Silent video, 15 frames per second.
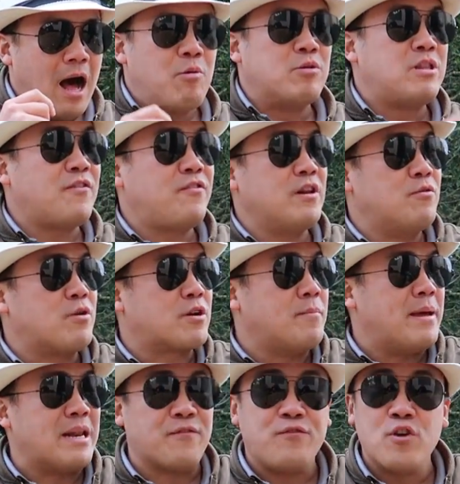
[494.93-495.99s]
I would definitely
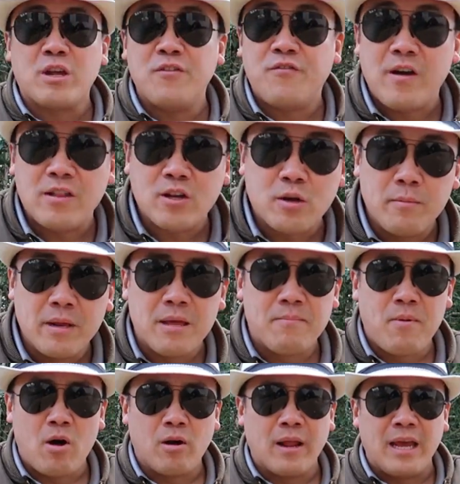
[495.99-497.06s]
recommend, if you can find a
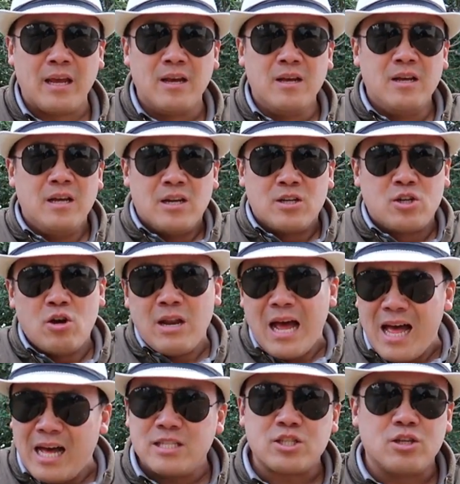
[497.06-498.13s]
community bottling, go
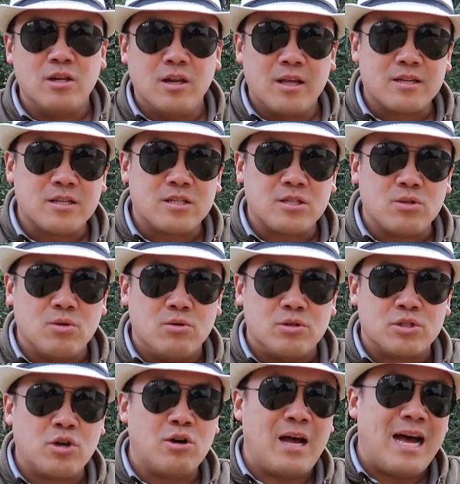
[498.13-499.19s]
and ask your liquor
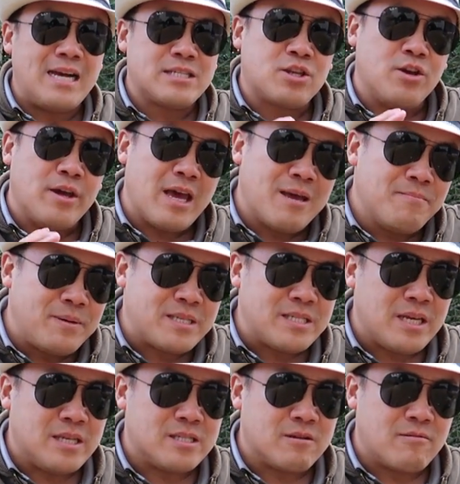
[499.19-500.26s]
stores, go ask your
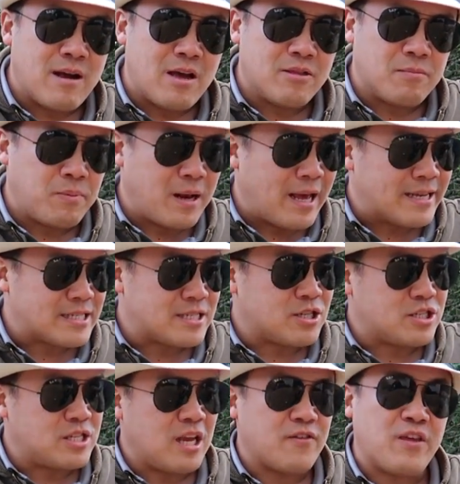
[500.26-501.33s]
embassies around the place
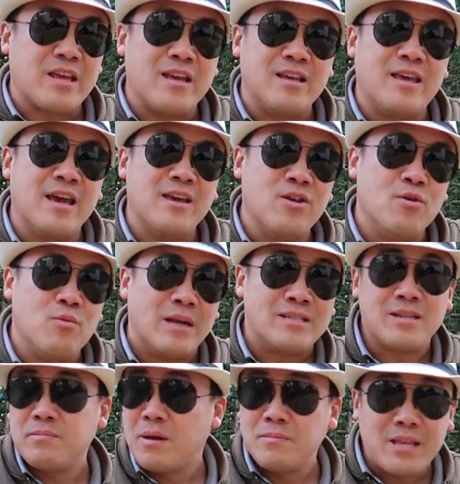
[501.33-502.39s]
to see if they can get you
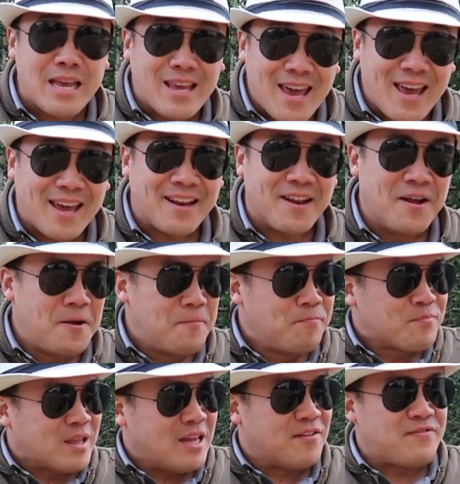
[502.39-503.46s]
one. Sometimes they can.
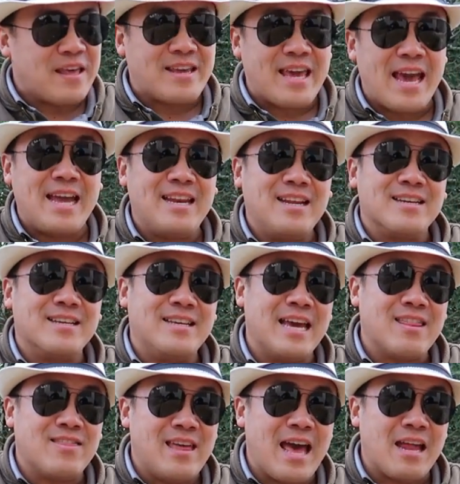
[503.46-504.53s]
And if they can,
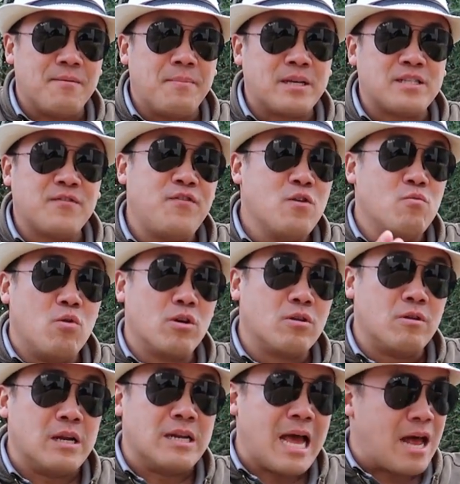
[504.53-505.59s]
get that. Because if you
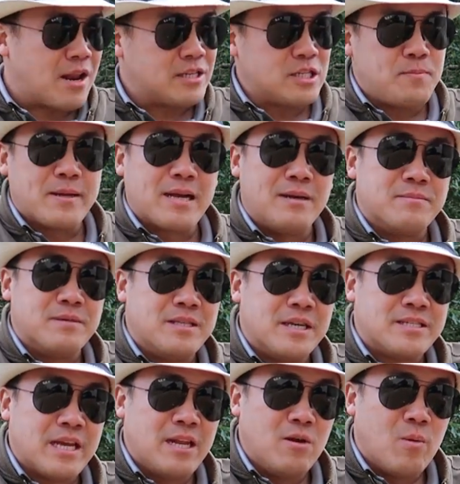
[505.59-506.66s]
water it down, it just becomes
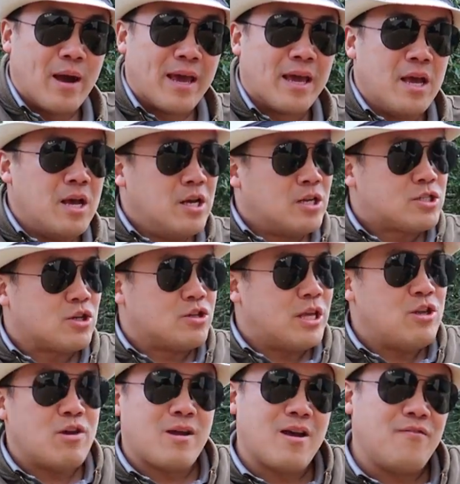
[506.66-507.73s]
this anyway. So
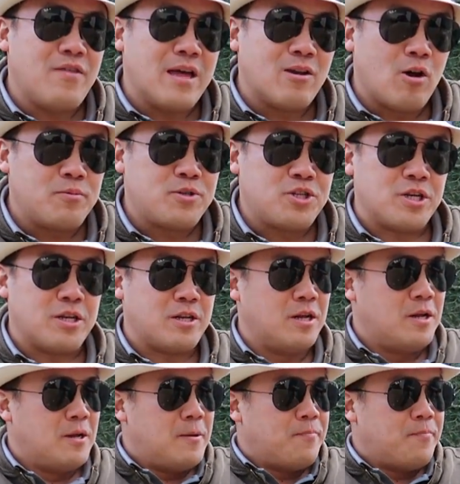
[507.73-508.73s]
then you have that option.